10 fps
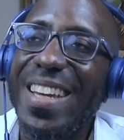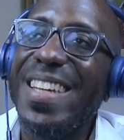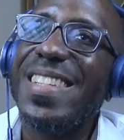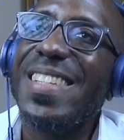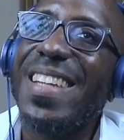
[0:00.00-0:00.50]

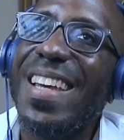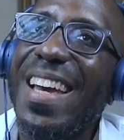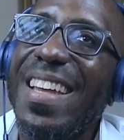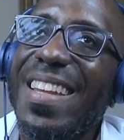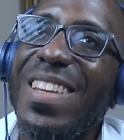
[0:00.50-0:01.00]
nice.
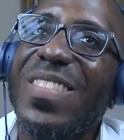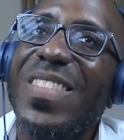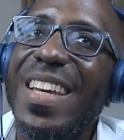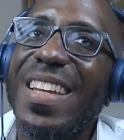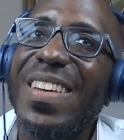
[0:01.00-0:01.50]
I love
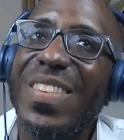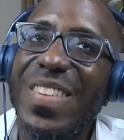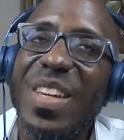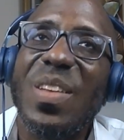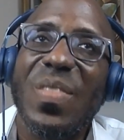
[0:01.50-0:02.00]
that.
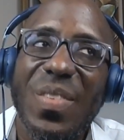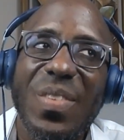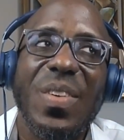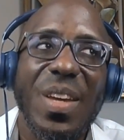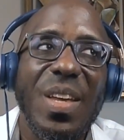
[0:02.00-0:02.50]
Okay,
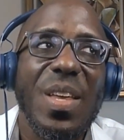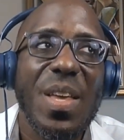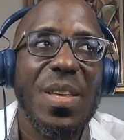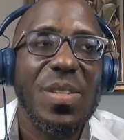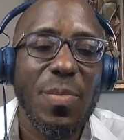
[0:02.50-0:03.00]
okay.
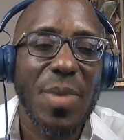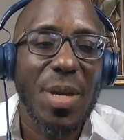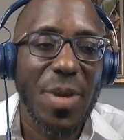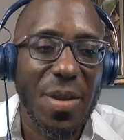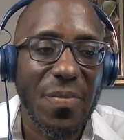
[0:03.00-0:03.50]
So
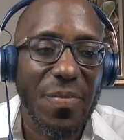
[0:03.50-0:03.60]
maybe.